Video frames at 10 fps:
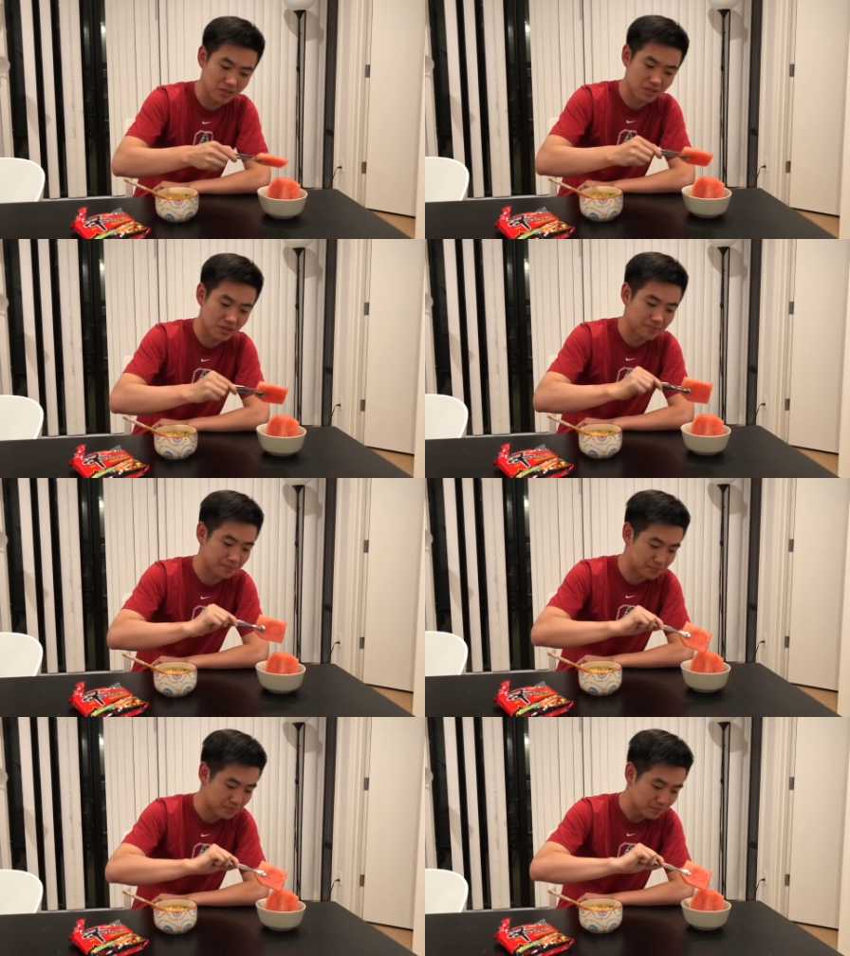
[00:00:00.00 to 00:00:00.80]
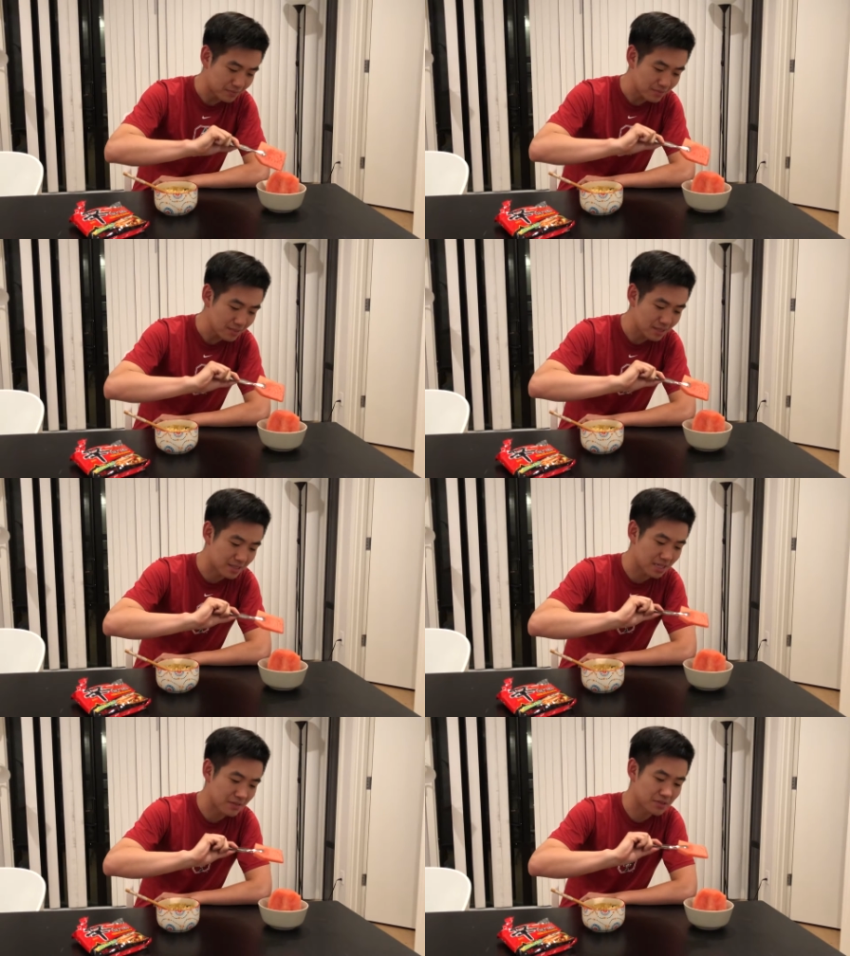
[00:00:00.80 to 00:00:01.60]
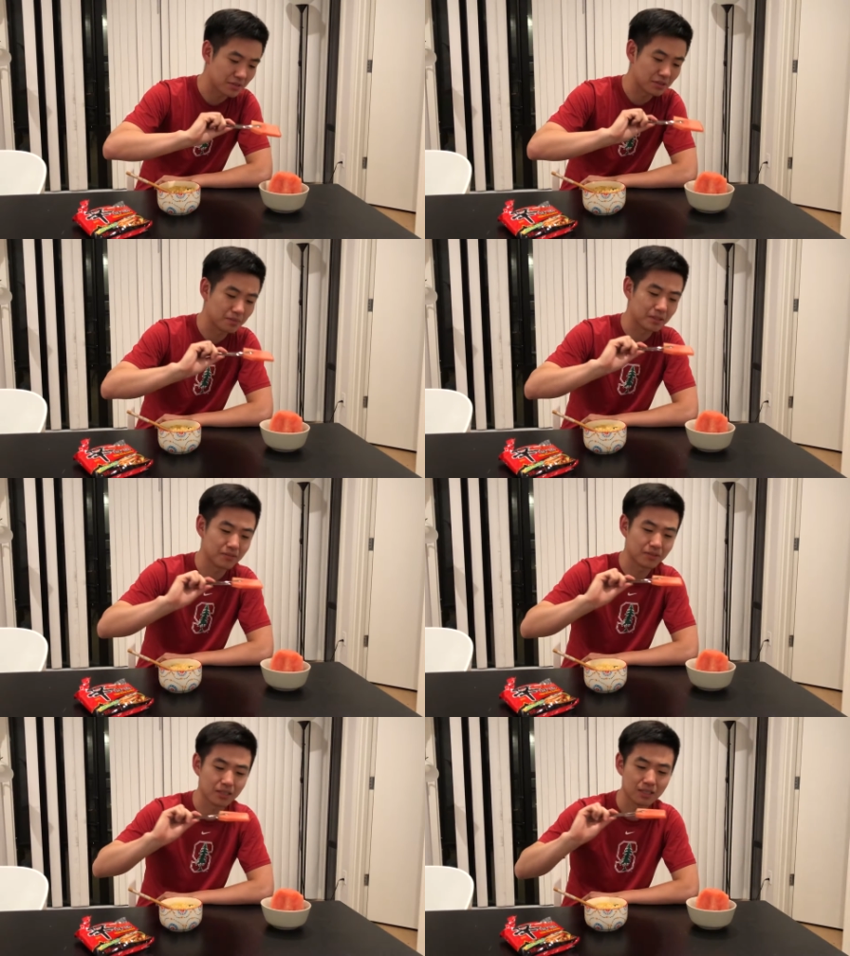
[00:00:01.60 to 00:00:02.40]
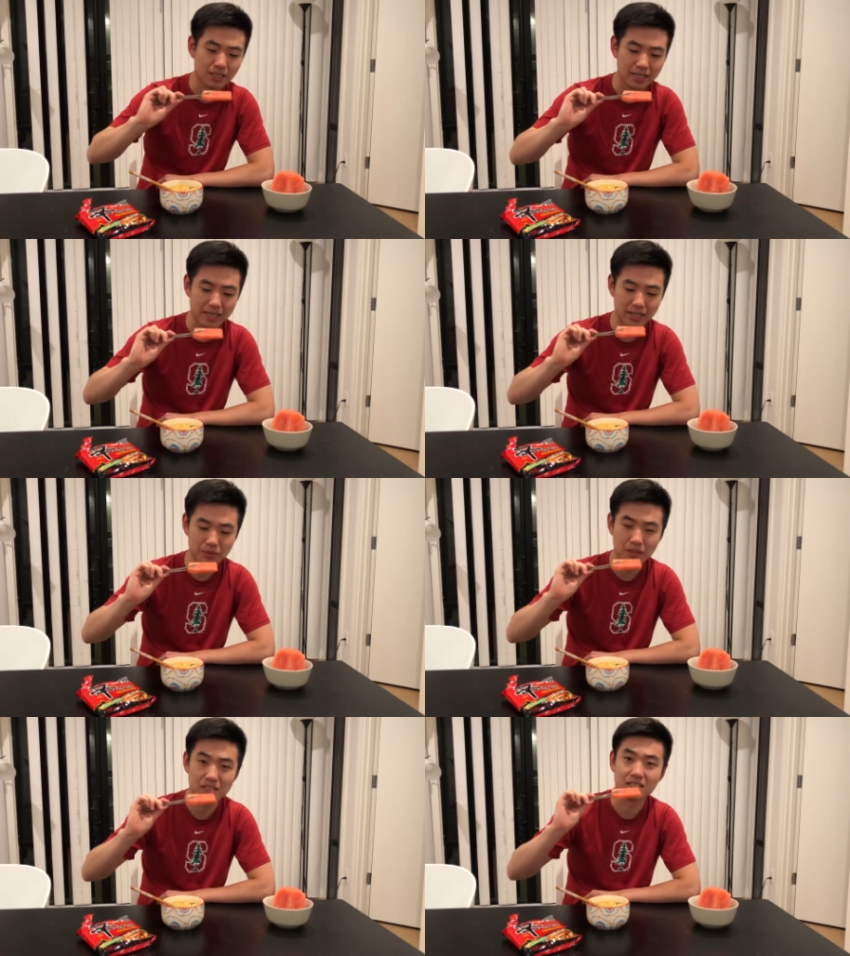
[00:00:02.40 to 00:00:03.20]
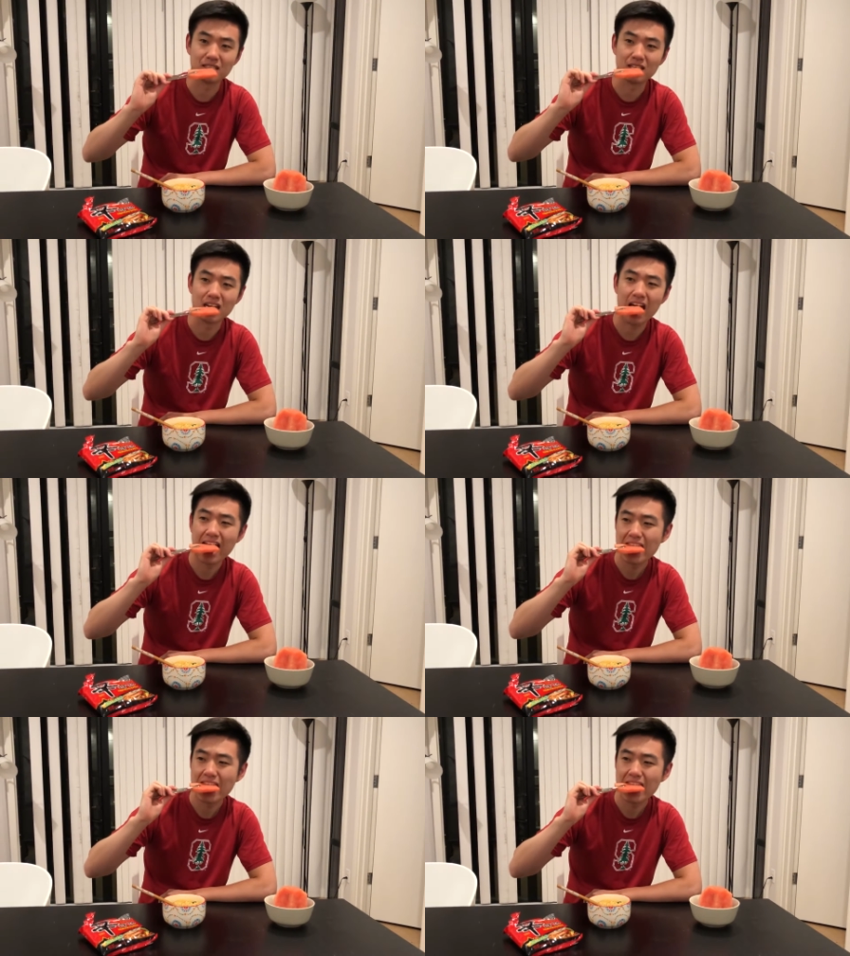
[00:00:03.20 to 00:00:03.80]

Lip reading: so it saves you a little bit of a hand wash at the end.